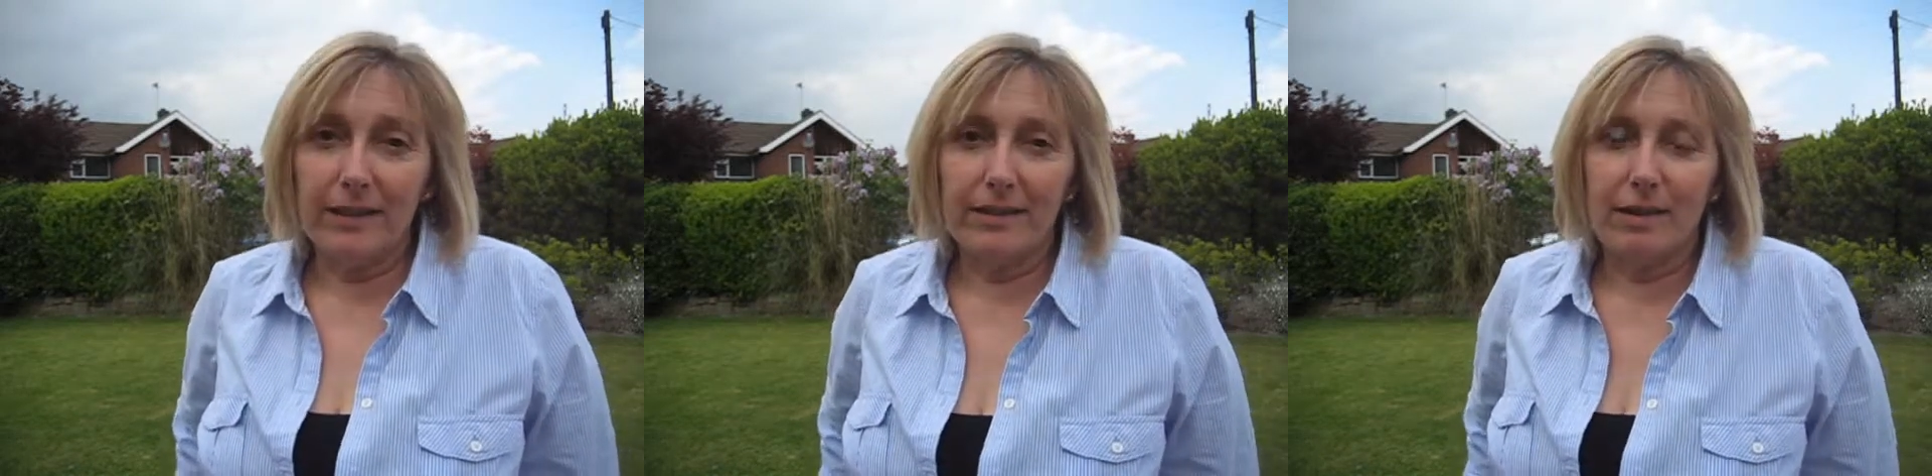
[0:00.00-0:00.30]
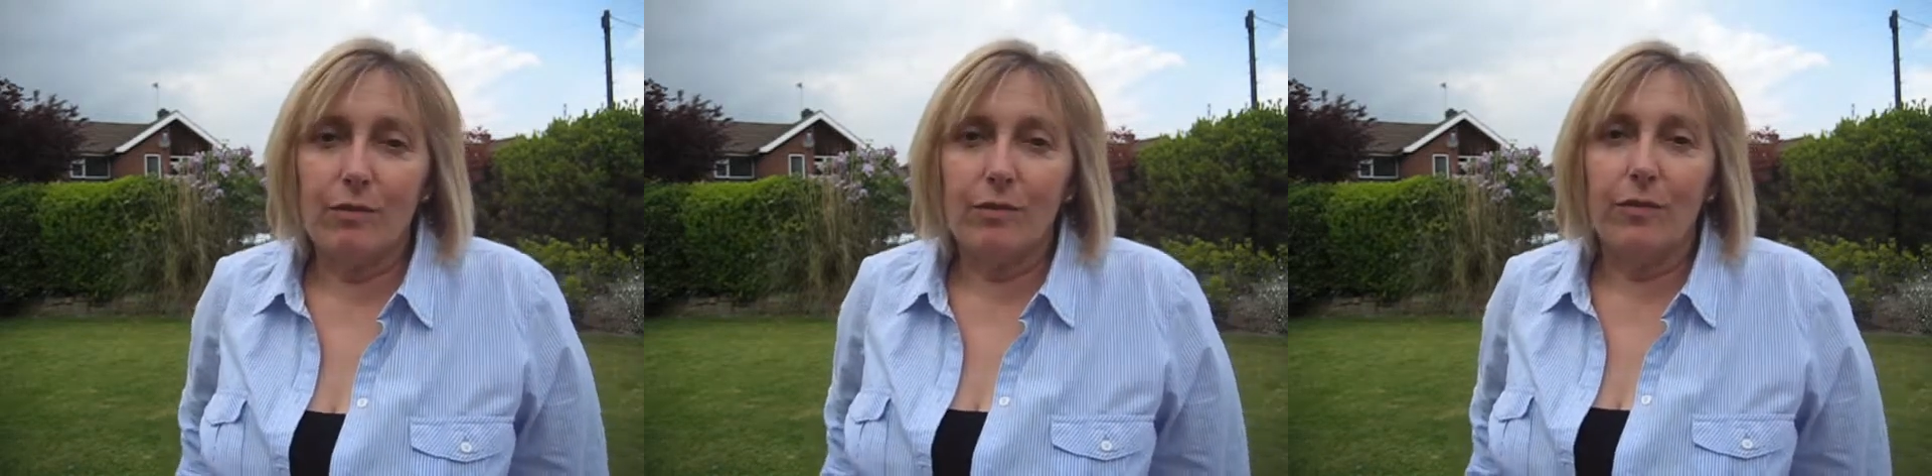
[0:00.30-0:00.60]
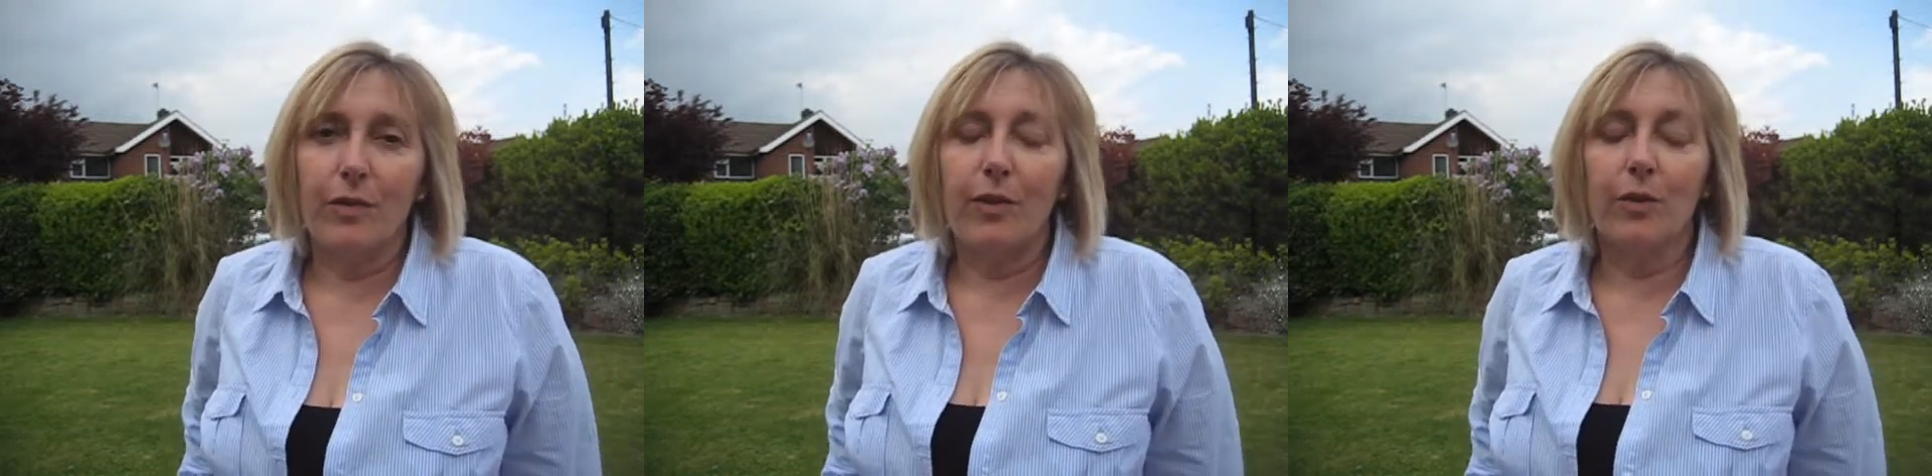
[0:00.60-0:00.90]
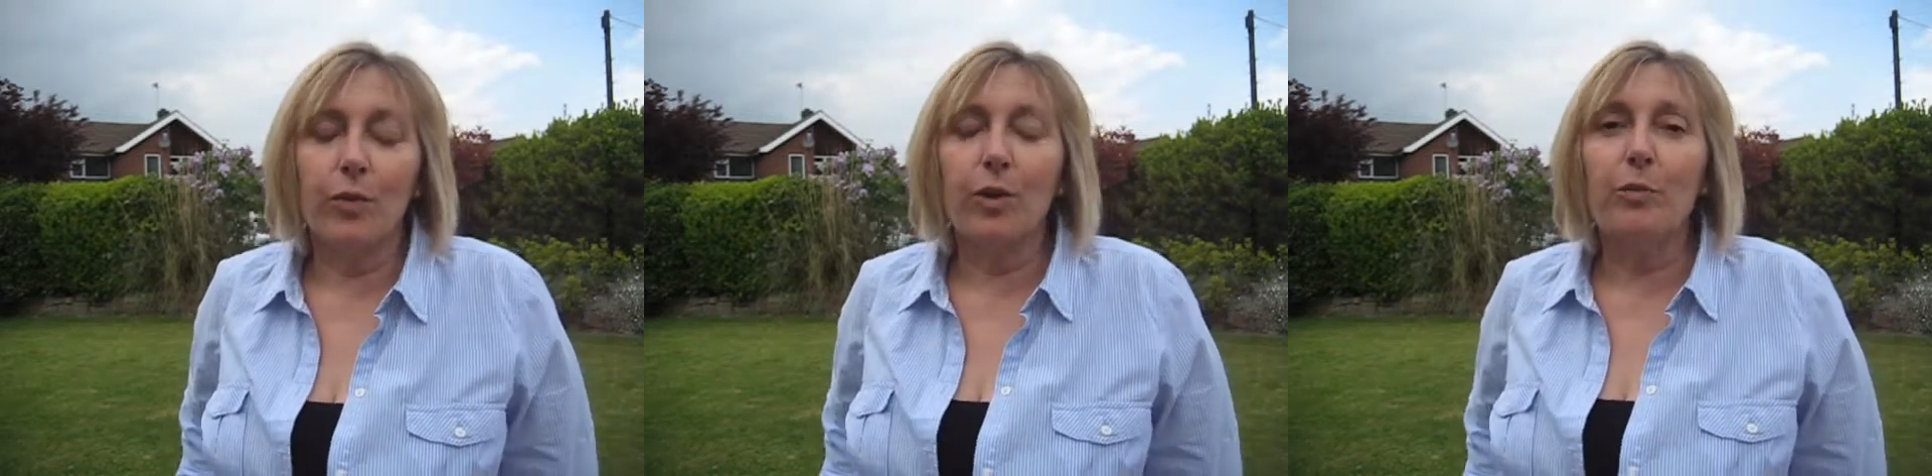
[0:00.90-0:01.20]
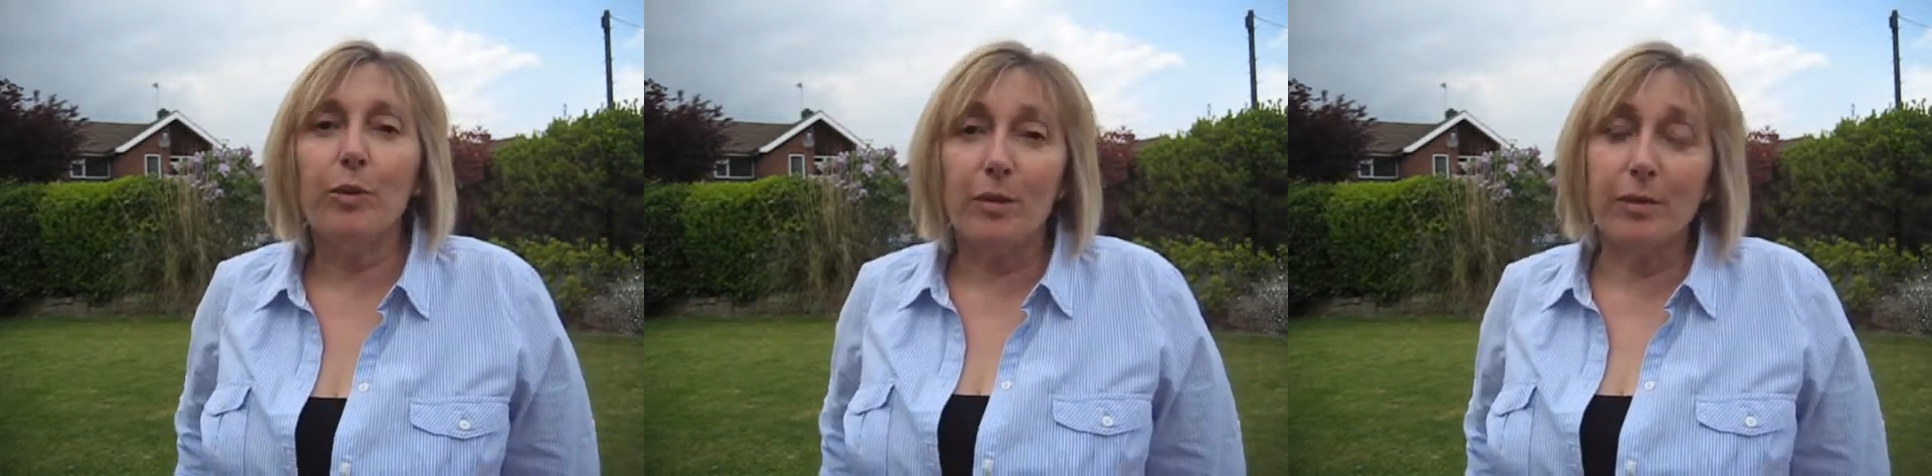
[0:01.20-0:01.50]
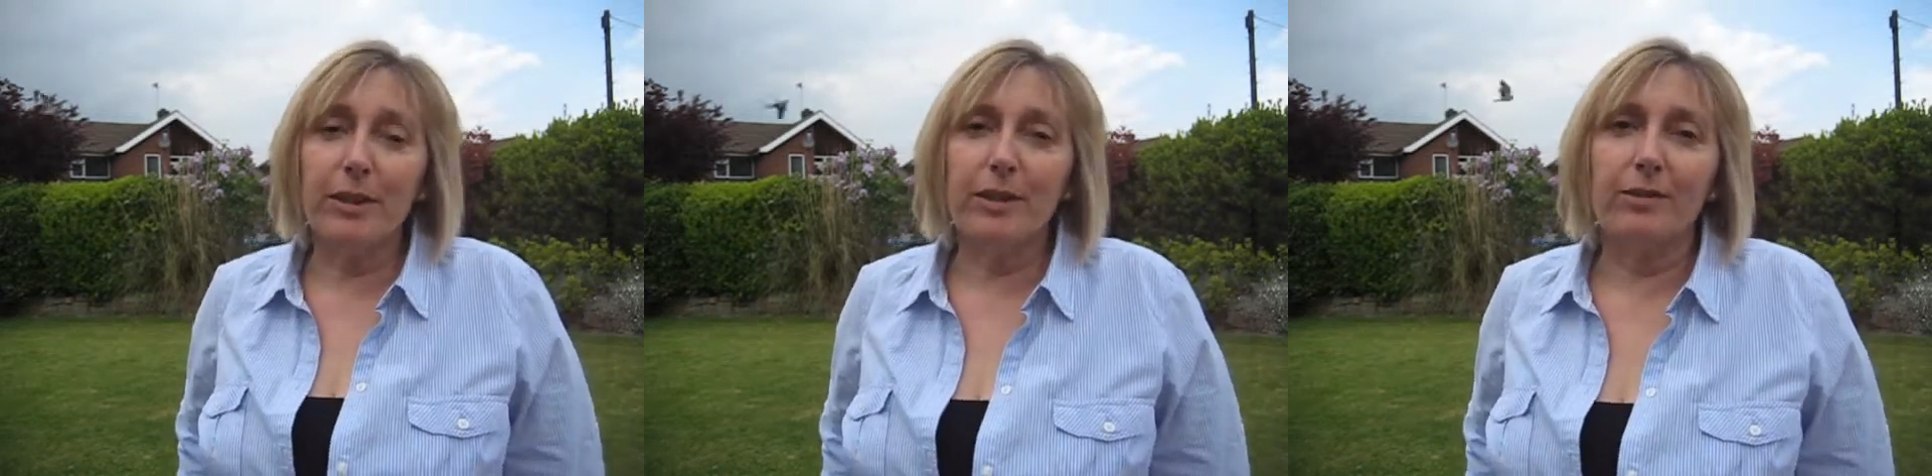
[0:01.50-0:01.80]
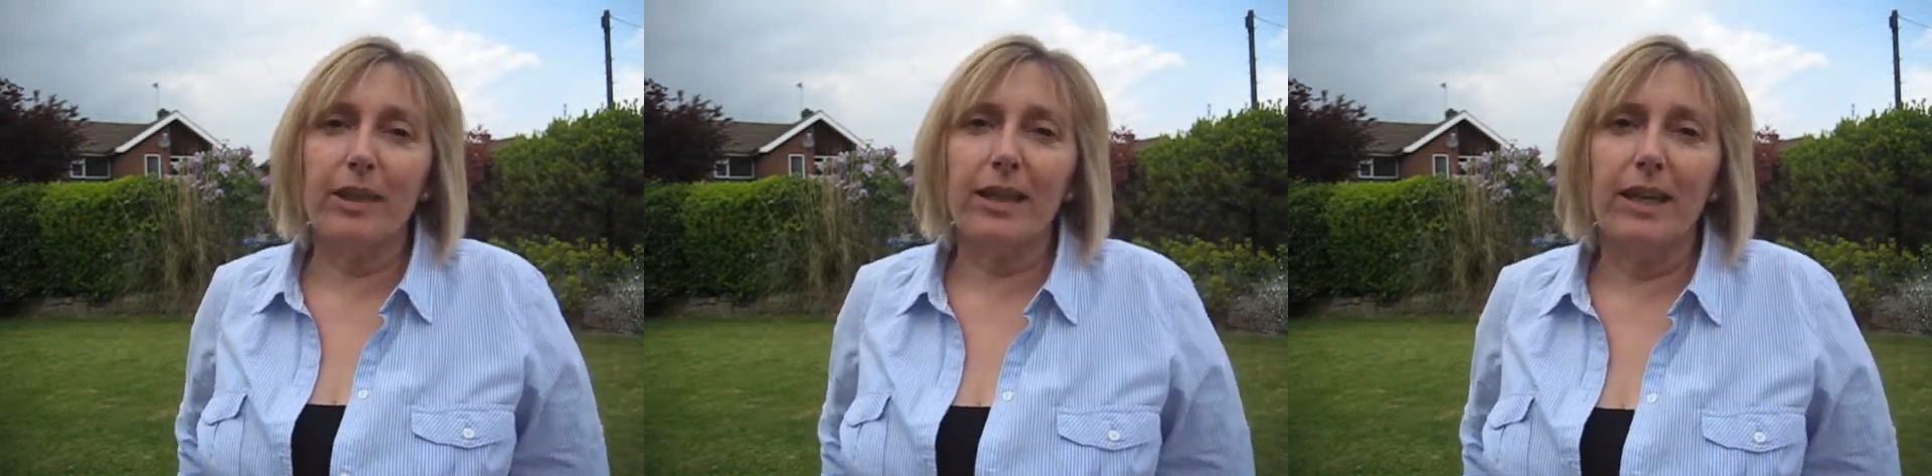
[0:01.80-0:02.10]
yourself, what you're probably
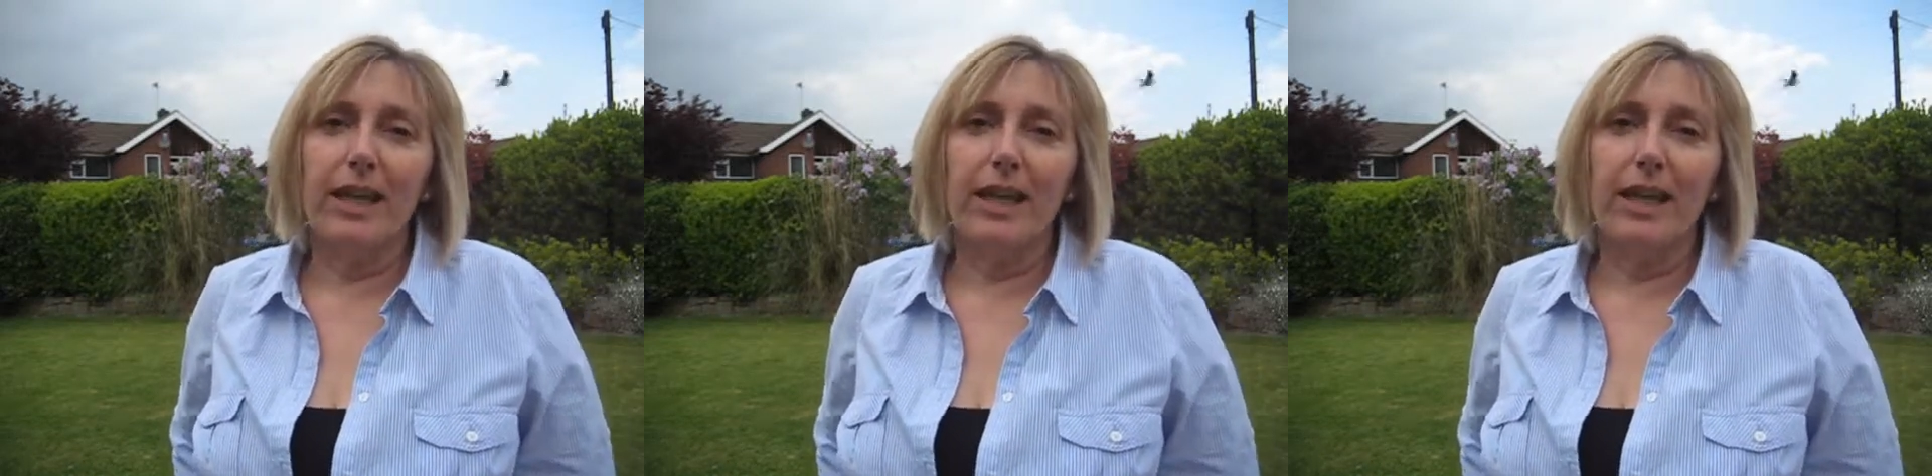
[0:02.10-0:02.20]
doing